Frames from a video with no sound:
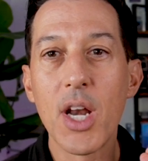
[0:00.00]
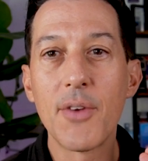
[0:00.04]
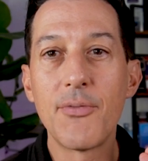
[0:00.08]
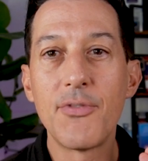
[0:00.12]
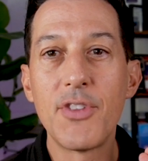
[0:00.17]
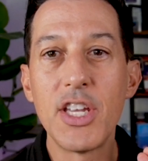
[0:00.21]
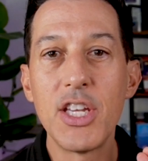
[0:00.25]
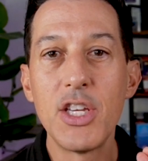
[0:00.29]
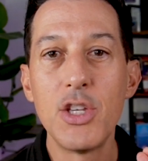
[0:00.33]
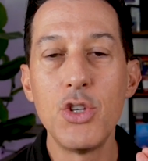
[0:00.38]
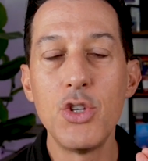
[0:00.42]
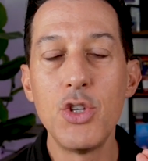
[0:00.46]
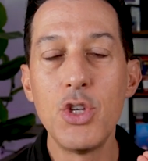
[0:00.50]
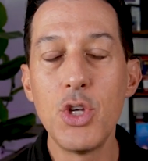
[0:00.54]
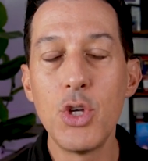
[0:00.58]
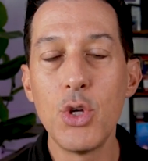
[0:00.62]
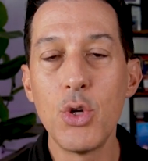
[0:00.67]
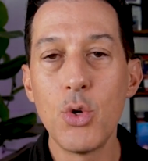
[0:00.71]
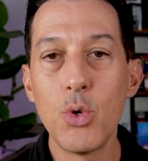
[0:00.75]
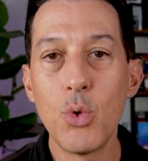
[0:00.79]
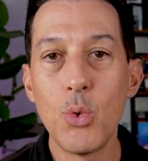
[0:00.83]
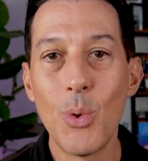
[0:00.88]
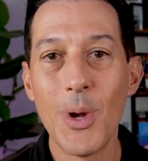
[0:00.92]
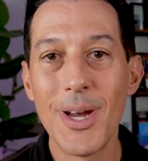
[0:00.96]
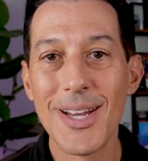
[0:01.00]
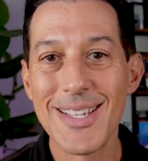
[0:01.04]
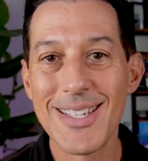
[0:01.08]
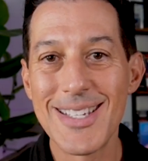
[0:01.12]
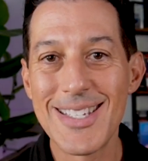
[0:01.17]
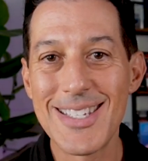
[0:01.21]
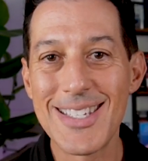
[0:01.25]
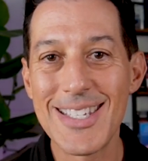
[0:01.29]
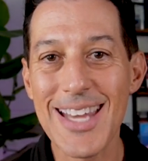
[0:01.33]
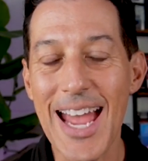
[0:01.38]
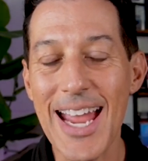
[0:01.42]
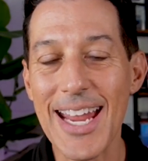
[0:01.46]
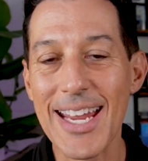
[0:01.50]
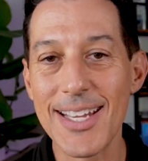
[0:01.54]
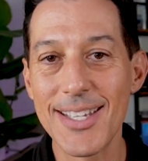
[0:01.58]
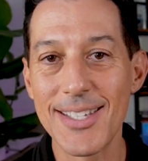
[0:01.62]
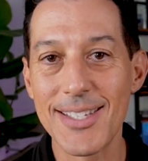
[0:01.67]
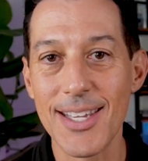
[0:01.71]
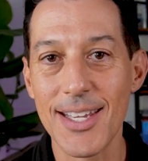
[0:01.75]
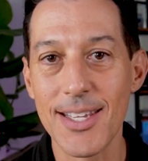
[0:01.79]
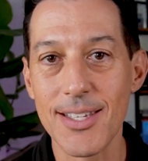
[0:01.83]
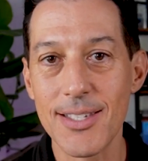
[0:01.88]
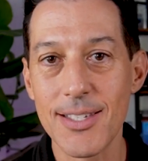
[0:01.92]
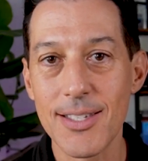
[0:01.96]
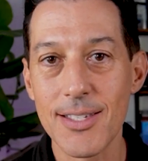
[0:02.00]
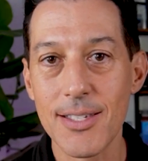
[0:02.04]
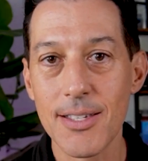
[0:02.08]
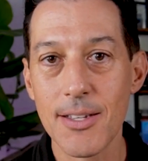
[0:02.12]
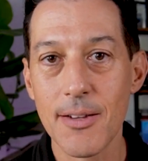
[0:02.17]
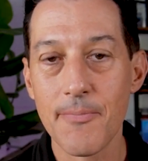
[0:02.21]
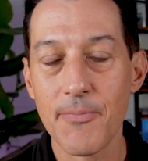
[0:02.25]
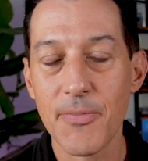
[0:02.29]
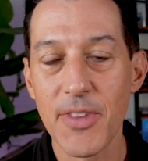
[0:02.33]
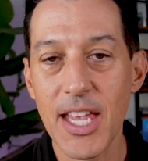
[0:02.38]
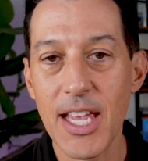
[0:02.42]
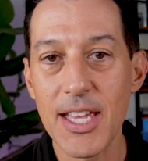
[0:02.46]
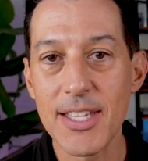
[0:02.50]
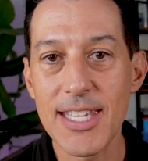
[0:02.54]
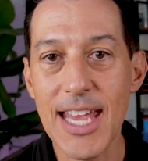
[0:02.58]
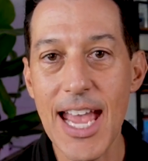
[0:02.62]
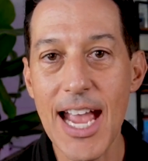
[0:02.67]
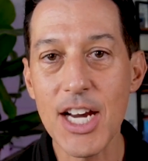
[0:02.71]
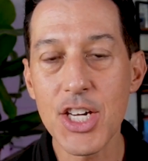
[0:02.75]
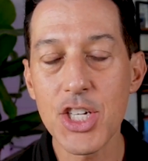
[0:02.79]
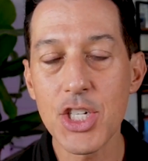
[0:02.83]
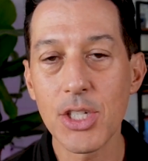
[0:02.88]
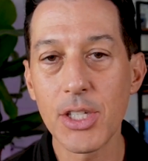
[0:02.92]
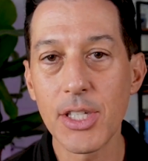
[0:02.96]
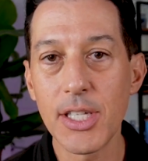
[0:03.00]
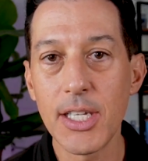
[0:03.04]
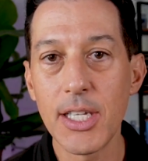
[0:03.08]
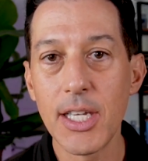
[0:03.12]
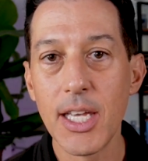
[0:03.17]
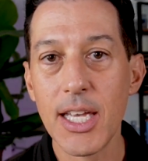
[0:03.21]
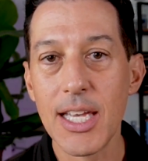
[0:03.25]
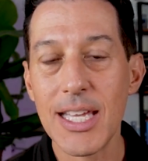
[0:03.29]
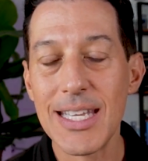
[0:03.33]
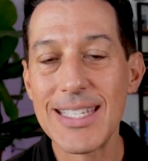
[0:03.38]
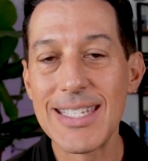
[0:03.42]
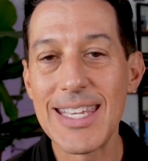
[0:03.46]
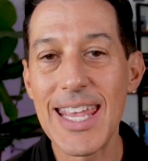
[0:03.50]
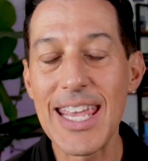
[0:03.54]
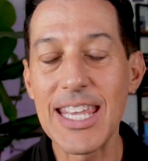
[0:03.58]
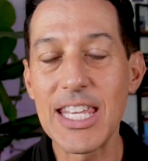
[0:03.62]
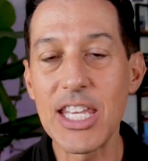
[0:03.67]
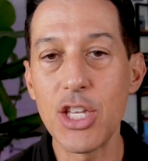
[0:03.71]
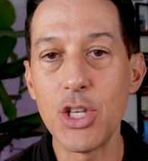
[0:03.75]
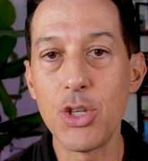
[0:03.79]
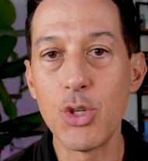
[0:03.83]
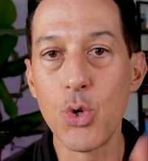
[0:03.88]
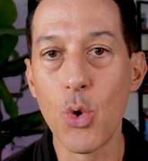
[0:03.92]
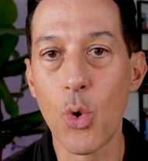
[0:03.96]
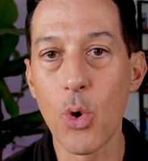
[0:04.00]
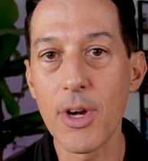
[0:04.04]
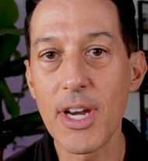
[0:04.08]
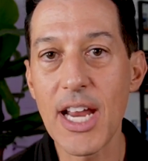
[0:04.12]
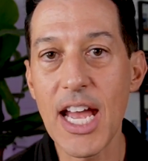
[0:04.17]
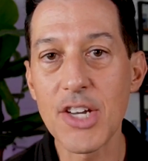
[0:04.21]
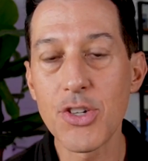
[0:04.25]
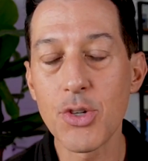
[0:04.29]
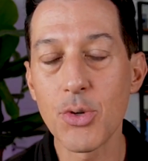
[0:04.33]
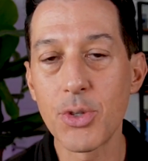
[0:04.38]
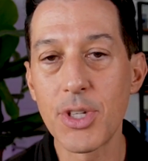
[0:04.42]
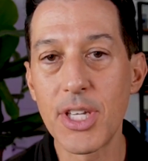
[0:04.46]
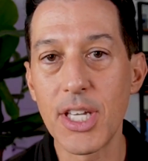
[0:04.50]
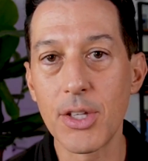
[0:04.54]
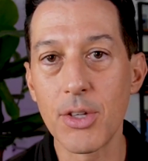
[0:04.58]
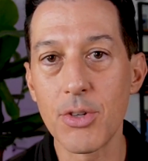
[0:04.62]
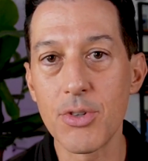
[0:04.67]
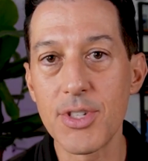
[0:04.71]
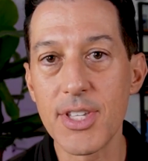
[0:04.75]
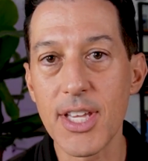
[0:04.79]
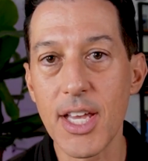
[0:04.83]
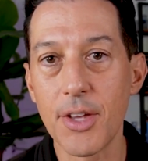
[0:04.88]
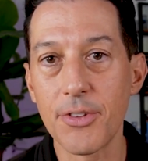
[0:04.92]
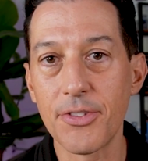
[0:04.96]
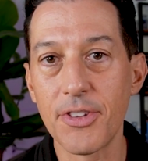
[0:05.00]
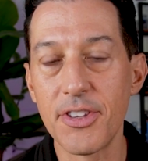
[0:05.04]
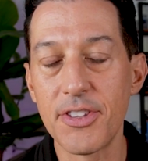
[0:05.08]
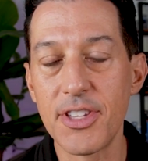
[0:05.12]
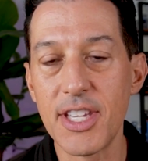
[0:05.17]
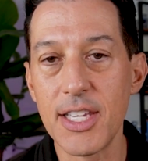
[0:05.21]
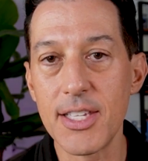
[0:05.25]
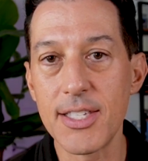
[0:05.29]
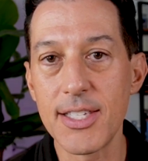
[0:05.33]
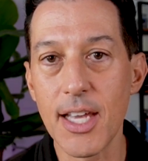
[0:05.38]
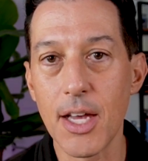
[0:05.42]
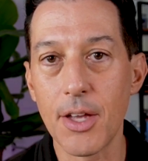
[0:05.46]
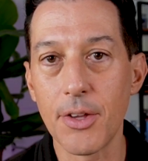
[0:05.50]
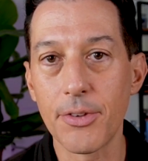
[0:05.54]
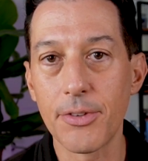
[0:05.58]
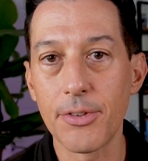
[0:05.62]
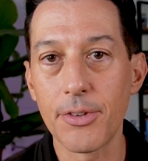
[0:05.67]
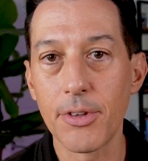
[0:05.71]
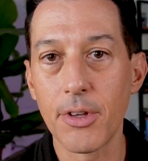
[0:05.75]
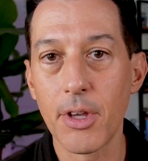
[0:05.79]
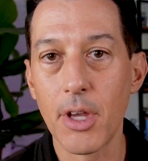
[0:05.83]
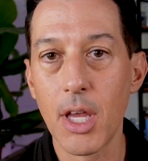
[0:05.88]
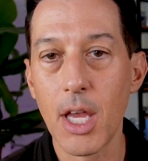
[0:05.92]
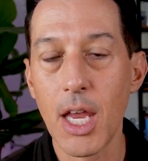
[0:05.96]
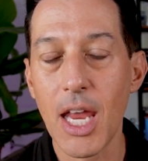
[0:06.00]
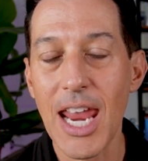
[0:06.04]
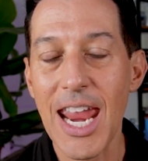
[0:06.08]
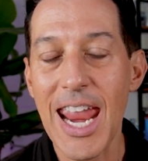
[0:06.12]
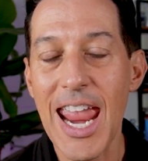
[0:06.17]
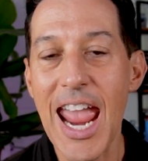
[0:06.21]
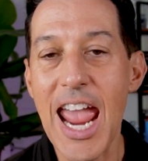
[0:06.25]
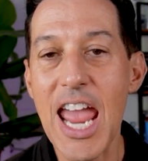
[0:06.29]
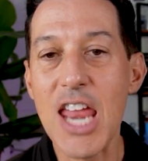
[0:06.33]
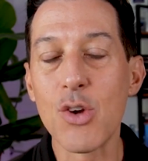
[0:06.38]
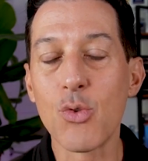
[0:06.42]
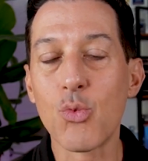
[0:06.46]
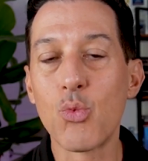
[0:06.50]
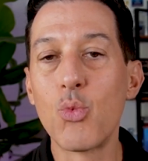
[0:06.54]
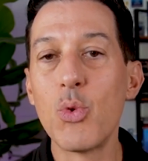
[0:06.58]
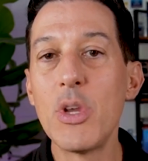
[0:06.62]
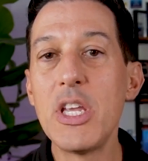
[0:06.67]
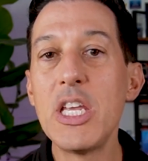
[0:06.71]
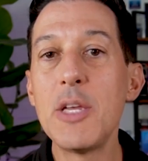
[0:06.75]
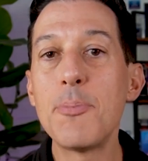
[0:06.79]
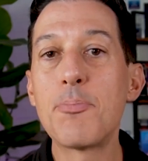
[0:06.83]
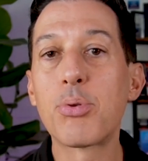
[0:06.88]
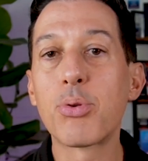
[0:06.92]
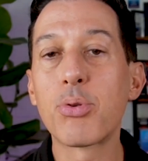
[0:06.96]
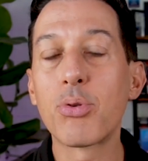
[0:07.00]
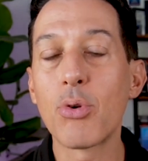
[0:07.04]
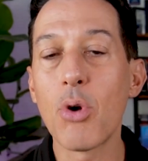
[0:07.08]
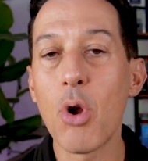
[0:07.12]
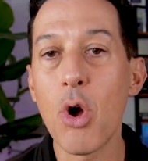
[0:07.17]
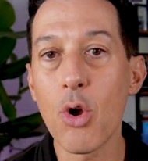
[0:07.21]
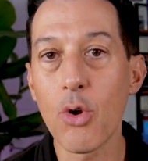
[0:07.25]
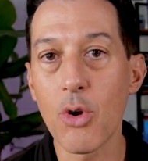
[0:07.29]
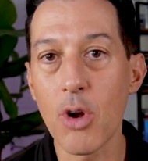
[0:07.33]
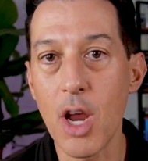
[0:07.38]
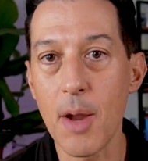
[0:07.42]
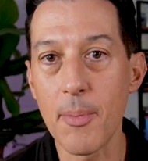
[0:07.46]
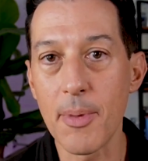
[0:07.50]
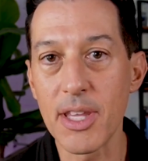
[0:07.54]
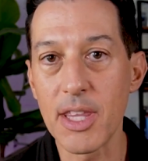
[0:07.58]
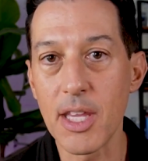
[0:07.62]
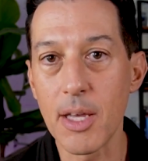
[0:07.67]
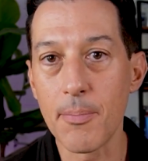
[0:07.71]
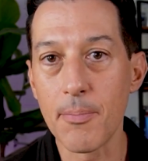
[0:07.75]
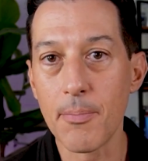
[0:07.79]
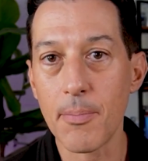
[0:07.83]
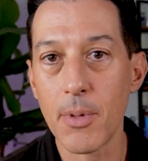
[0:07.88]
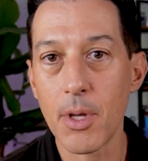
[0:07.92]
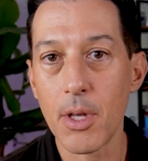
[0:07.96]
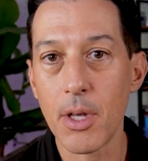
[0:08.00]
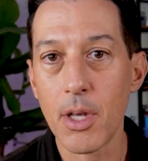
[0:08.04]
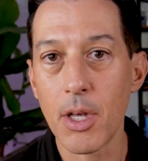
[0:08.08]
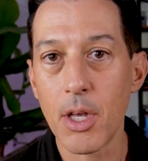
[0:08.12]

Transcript: of the new sciences is actually taking your natural killer cells and T cells and reprogramming them